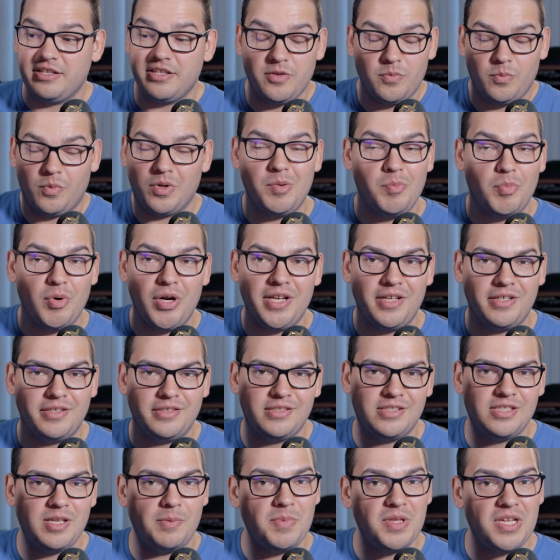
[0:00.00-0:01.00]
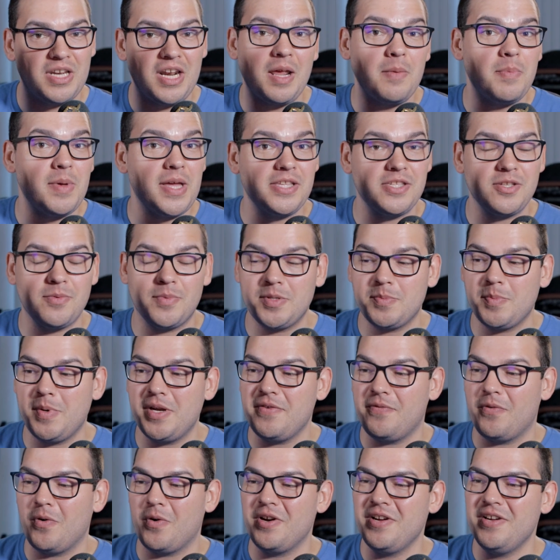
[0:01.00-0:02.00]
didn't want to break something that I paid so much
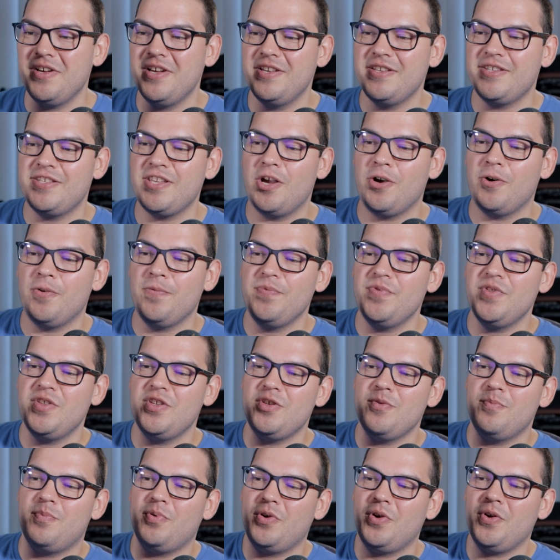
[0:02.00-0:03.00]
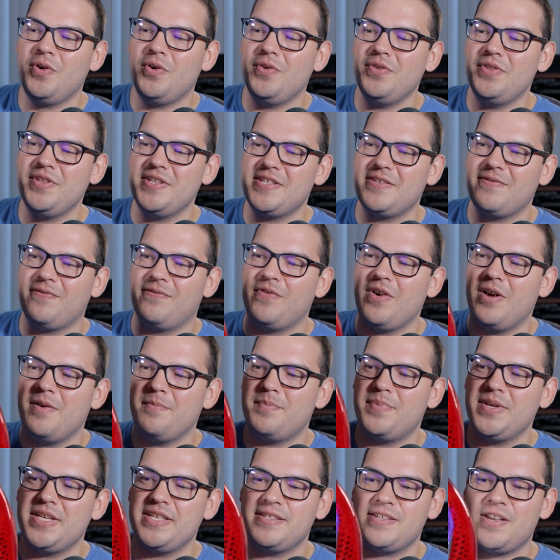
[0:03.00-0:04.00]
money for. So you pull this
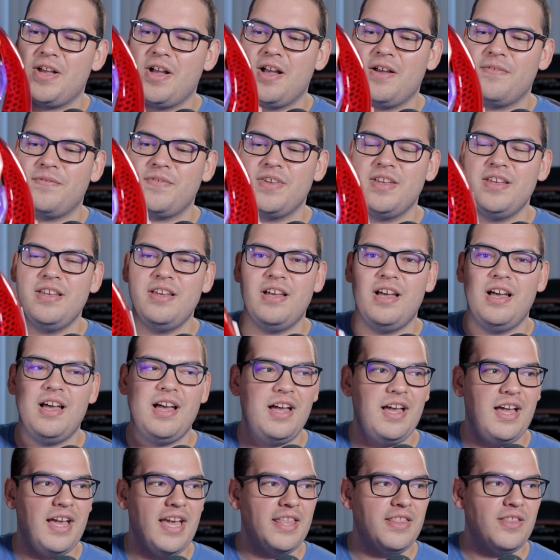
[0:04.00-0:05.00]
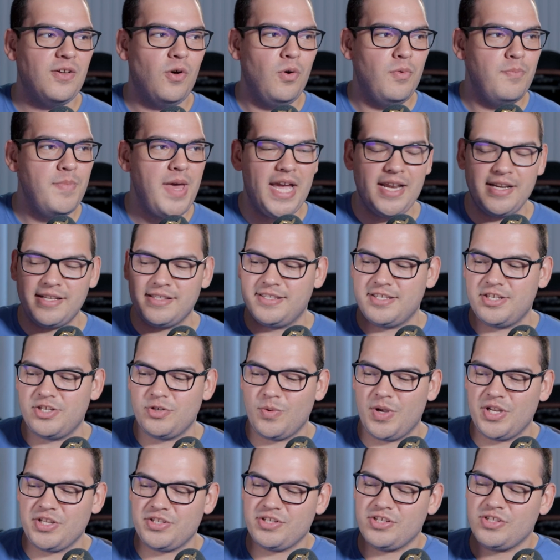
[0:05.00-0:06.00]
front piece off, and the whole magnet
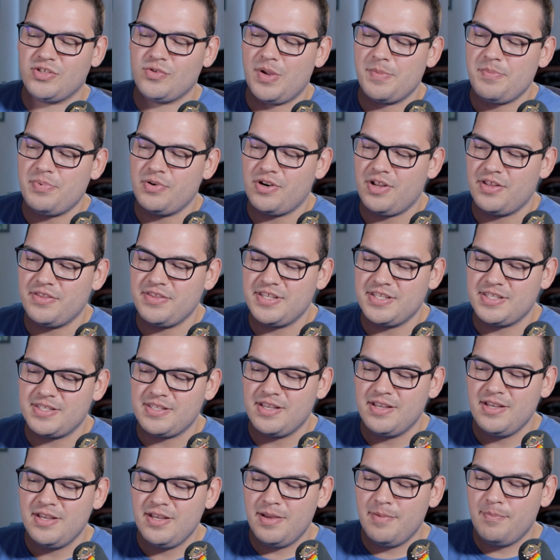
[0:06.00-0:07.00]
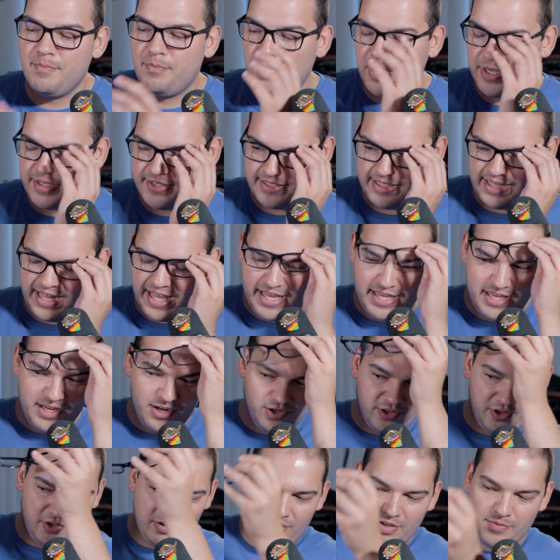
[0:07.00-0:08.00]
situation. So I put on this Buzz
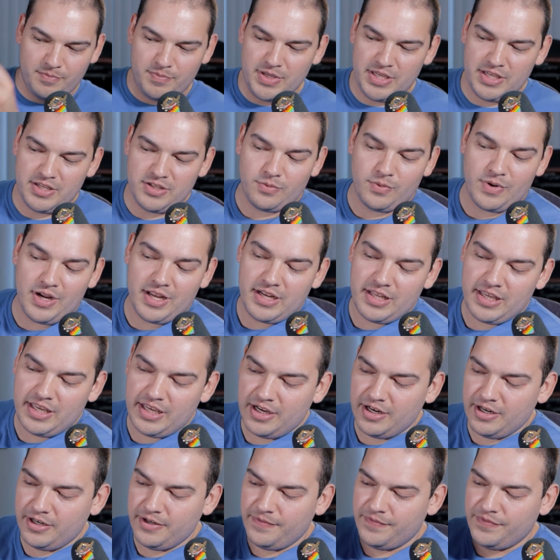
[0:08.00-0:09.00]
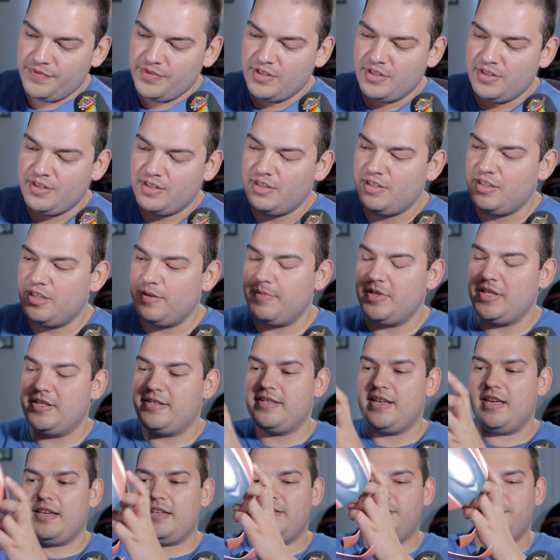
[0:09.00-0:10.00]
Lightyear looking piece right here. Give me a
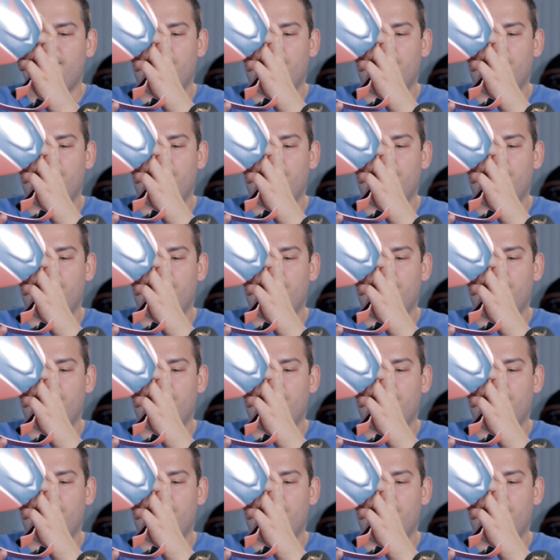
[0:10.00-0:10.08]
second.